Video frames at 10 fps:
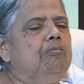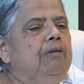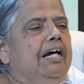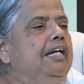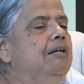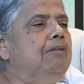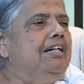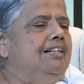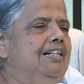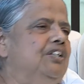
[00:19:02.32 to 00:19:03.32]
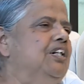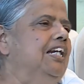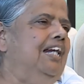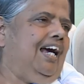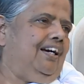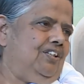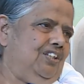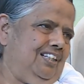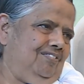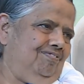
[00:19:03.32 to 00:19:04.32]
combining meditation in
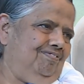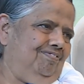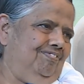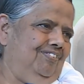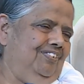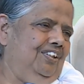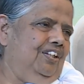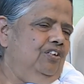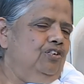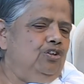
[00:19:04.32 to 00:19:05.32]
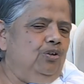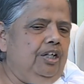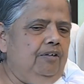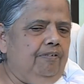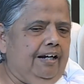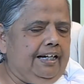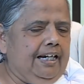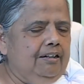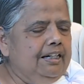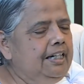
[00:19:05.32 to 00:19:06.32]
action. So if I
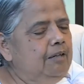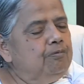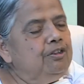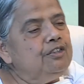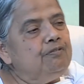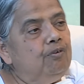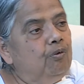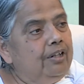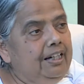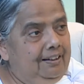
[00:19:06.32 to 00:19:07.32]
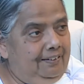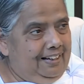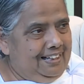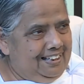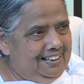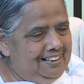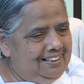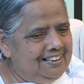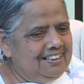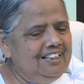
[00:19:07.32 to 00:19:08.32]
can keep these 4
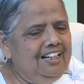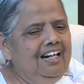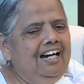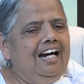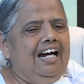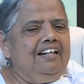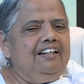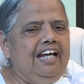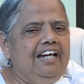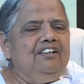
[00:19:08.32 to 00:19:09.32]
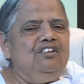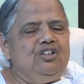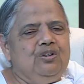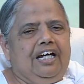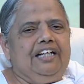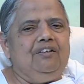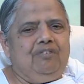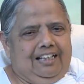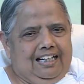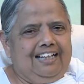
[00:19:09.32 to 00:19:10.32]
ingredients, and then together
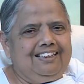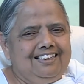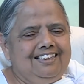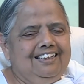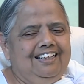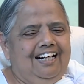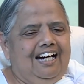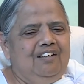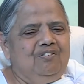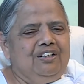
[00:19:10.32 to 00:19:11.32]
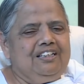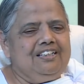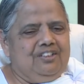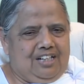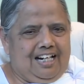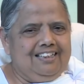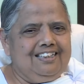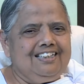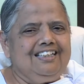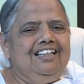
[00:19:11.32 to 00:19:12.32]
with that, I would
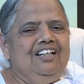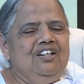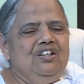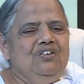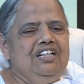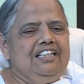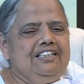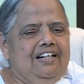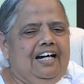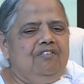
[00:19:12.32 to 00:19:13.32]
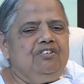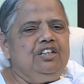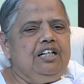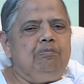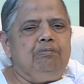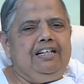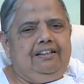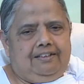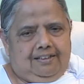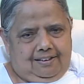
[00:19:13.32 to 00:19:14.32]
suggest you need to have 3
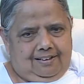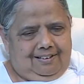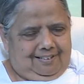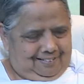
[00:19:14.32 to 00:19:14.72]
P's.